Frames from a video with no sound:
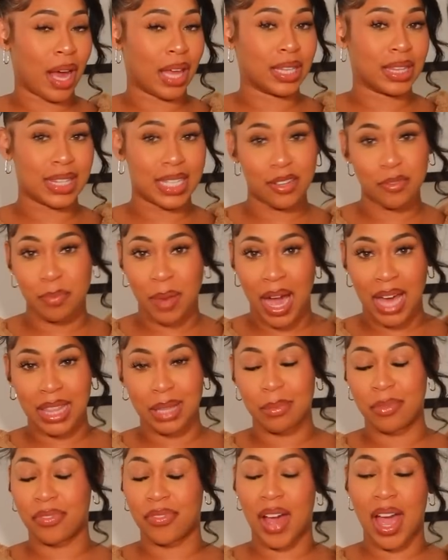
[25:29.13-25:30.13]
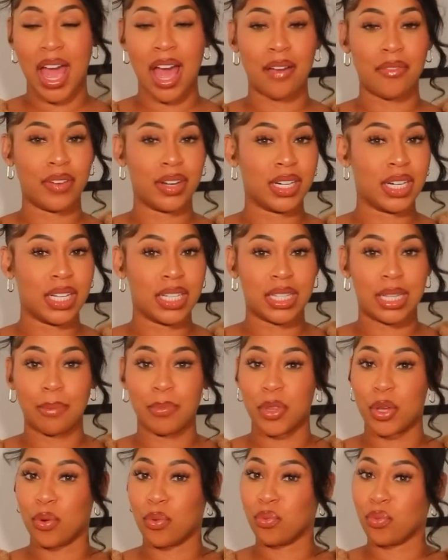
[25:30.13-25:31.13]
I live by them. If I ever need
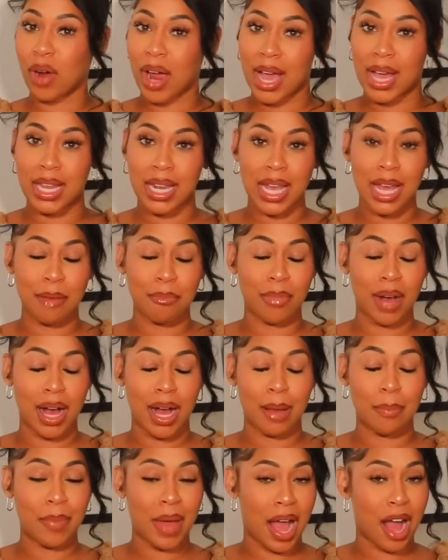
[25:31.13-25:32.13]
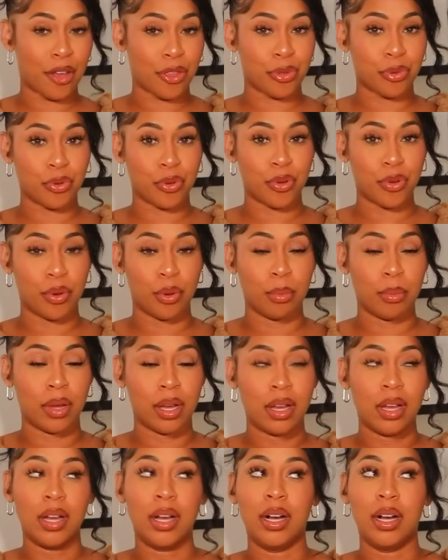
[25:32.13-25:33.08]
them, they're right in my bathroom.